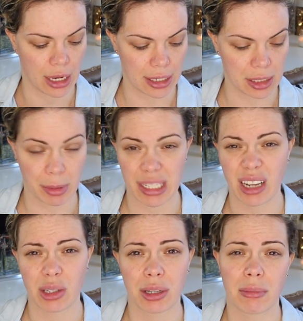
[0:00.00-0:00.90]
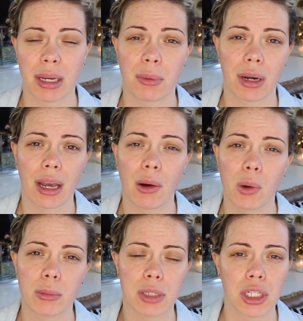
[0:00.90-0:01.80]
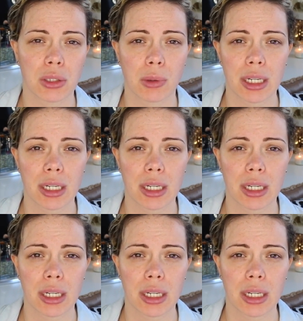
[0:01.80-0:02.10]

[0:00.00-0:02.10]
I explained how you can make one at home too.